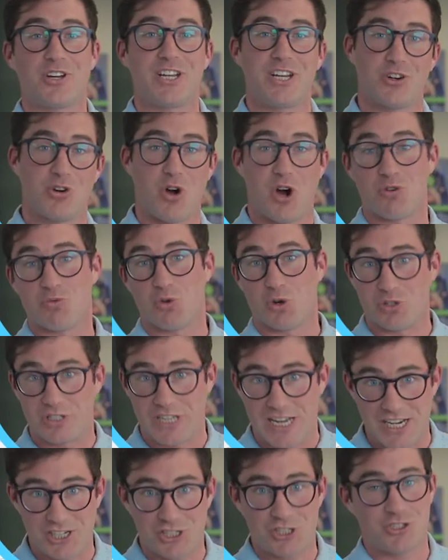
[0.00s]
here on
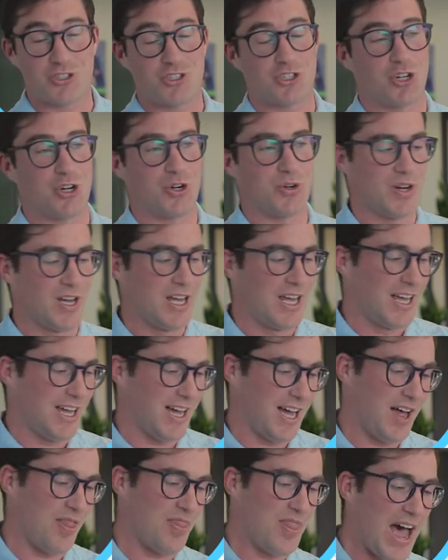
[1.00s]
rotation, so
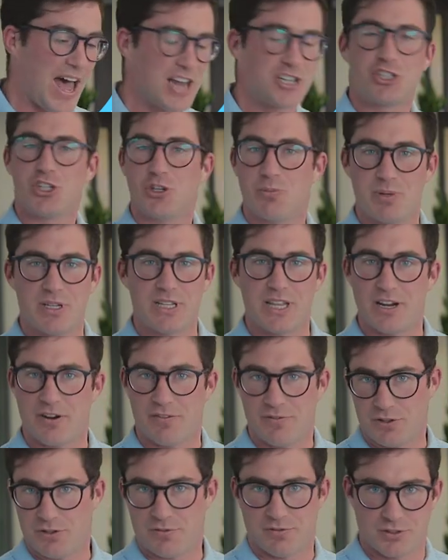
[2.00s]
that should be there
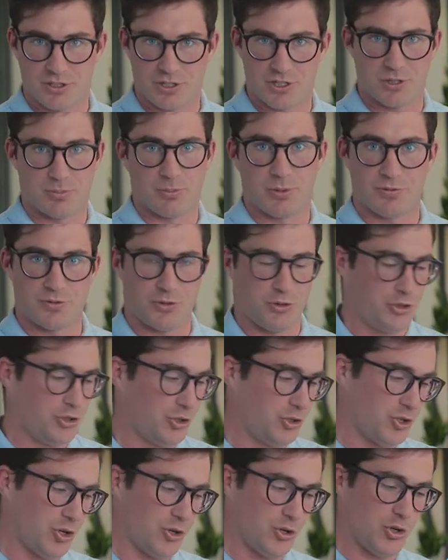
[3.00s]
for the foreseeable future,
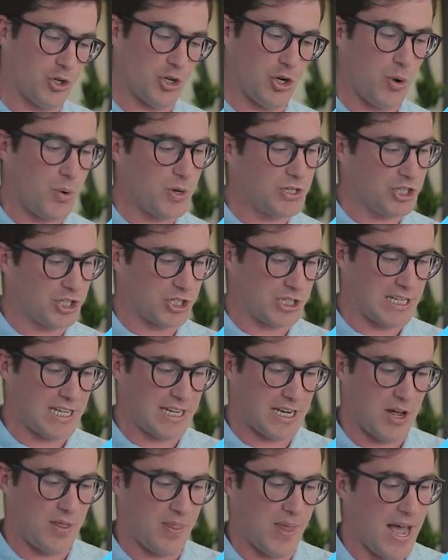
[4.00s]
so you can always just click on